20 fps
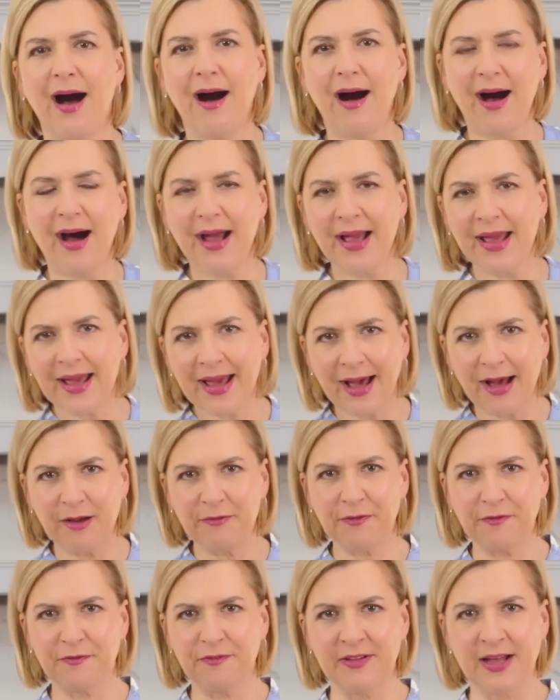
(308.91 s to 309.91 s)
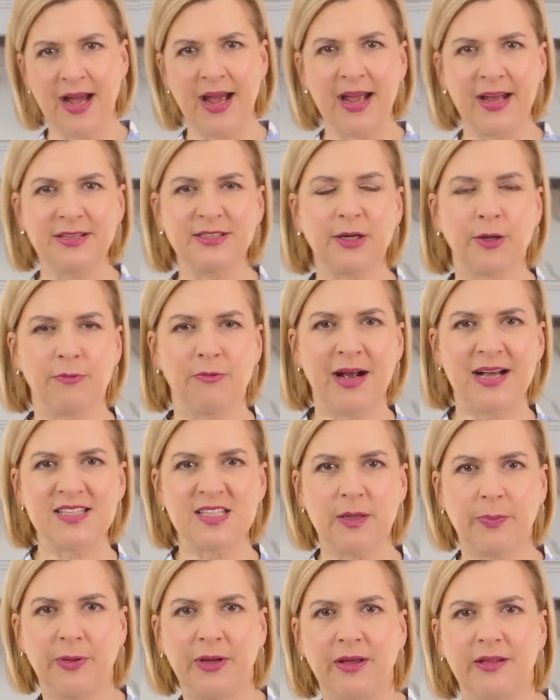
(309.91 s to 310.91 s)
I have flagged a
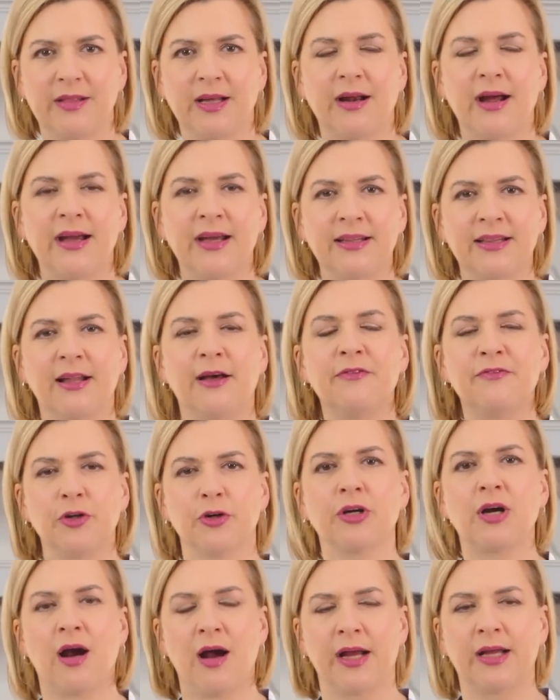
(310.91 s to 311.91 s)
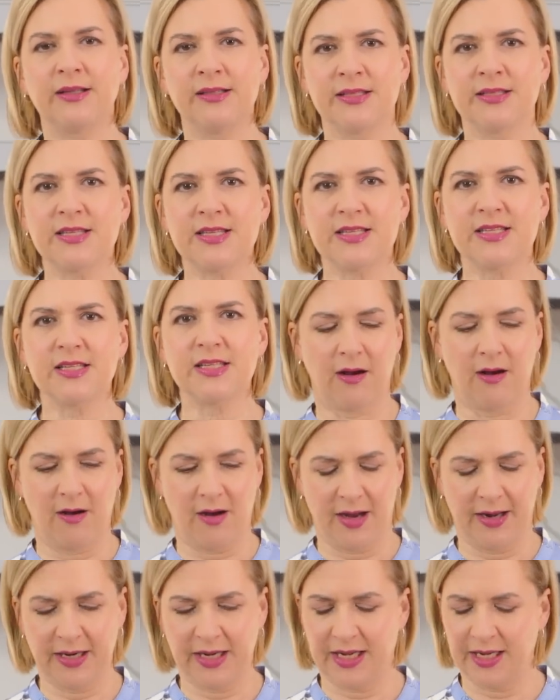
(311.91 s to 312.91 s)
recipe that I'd love your guidance
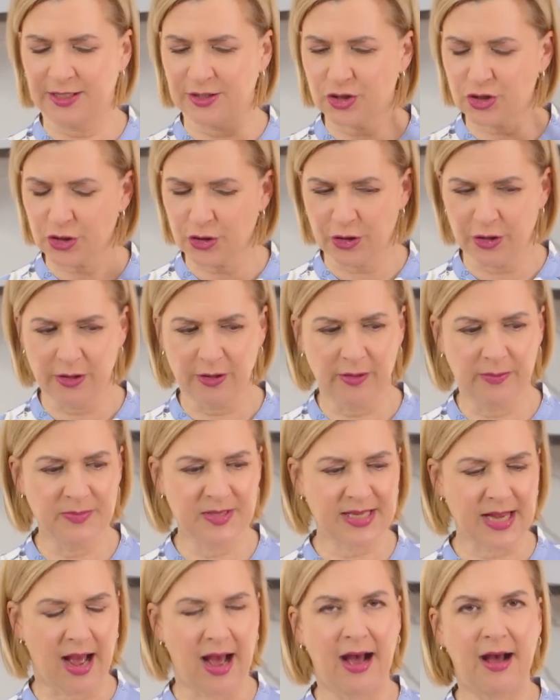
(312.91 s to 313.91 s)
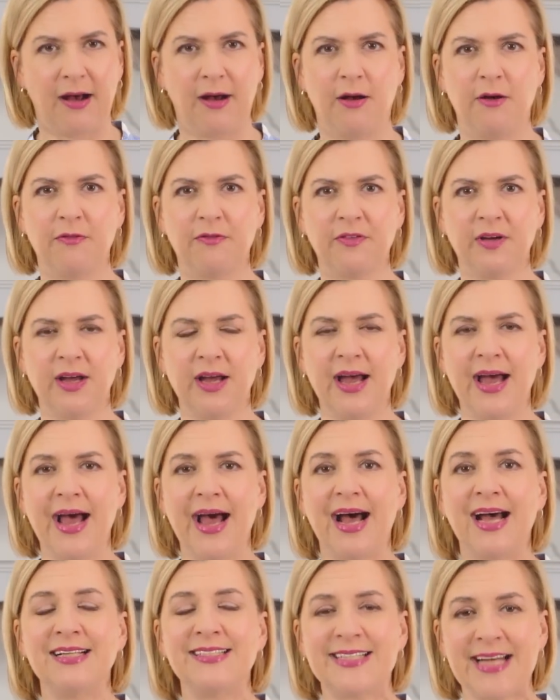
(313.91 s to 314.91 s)
on in terms of
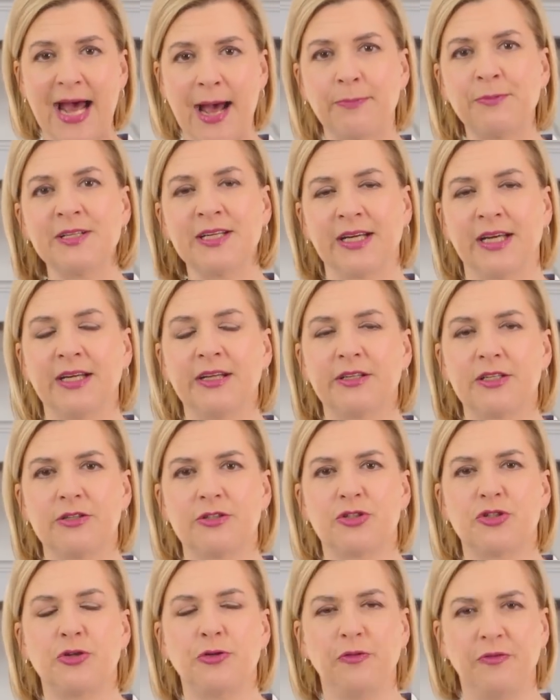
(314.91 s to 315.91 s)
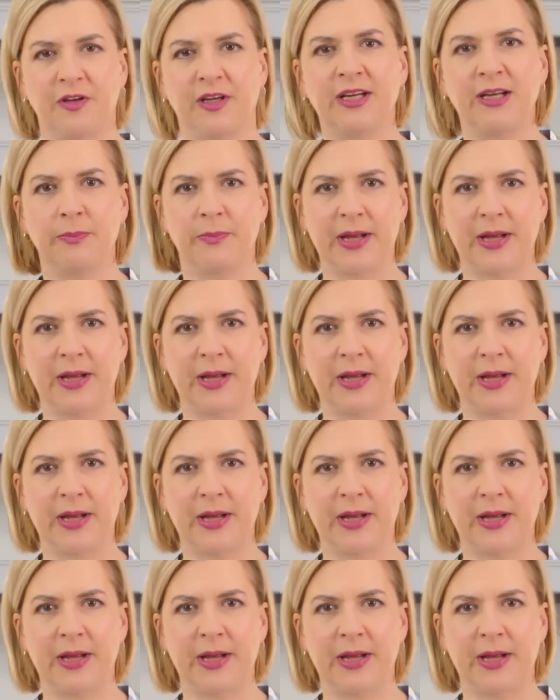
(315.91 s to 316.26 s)
adapting it to vegan